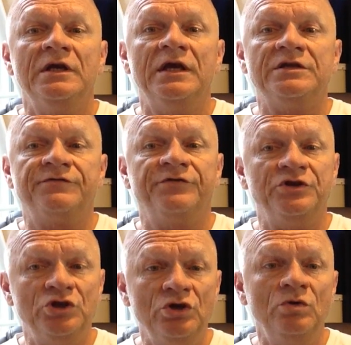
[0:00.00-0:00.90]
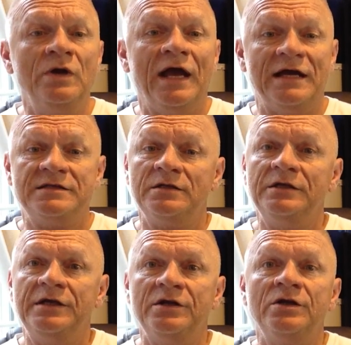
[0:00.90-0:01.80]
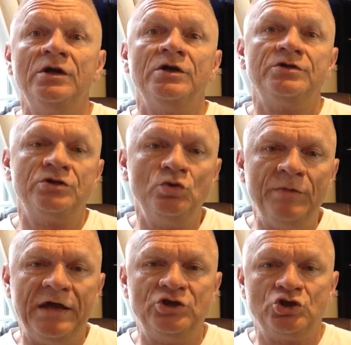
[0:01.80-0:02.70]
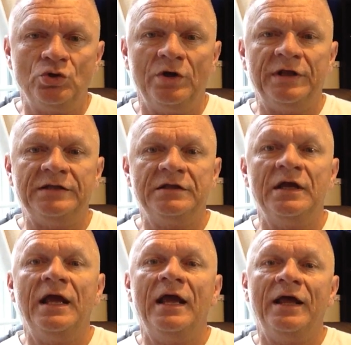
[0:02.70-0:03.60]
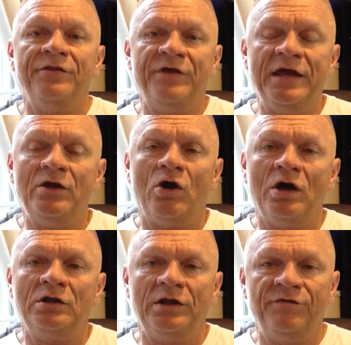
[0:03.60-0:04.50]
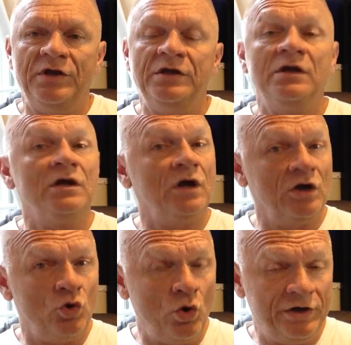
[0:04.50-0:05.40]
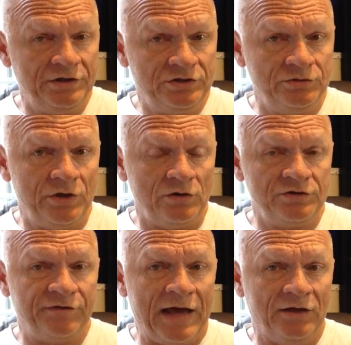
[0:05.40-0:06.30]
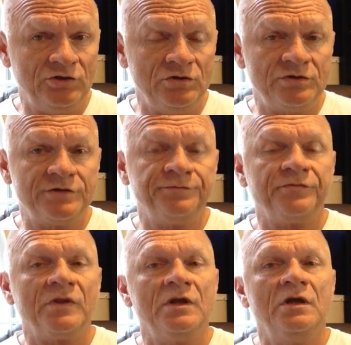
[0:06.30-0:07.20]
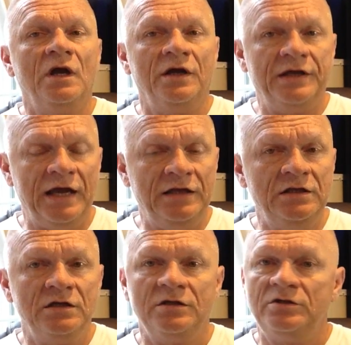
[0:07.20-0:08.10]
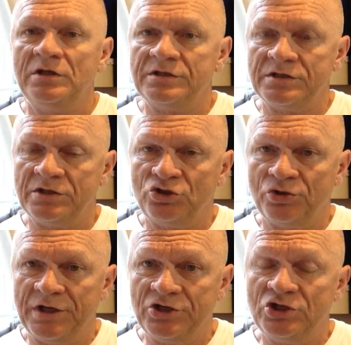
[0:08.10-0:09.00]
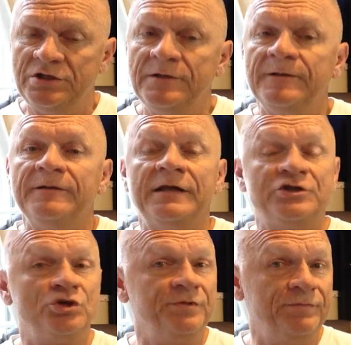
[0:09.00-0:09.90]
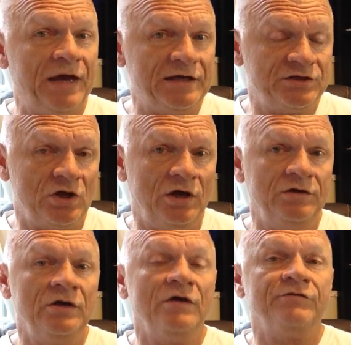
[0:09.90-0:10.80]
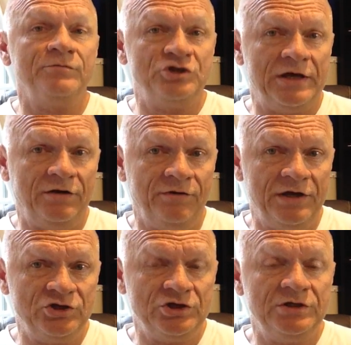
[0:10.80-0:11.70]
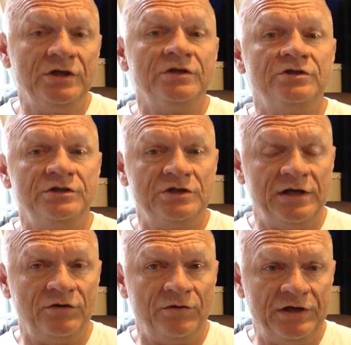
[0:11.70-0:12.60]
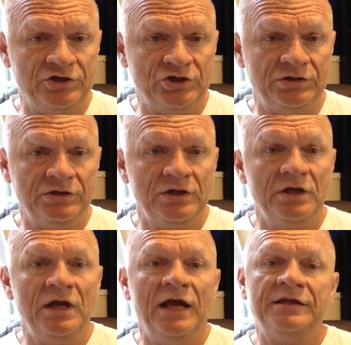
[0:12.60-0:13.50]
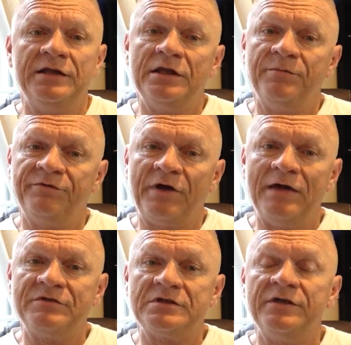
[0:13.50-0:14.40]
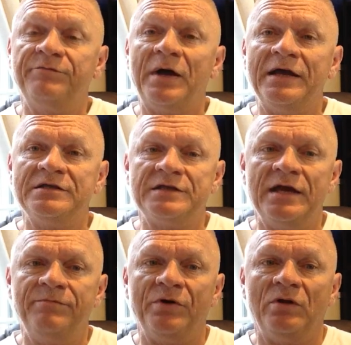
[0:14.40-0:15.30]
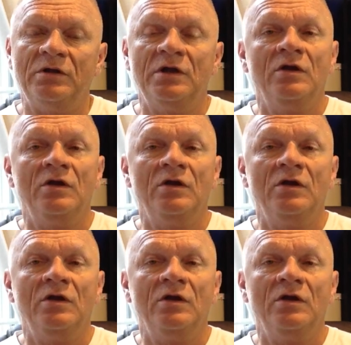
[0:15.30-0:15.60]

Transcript: is for you as the leader to make sure that they are living according to those values. Again, this is a tradition that should be passed on from generation to generation. And then number 5 is live by example.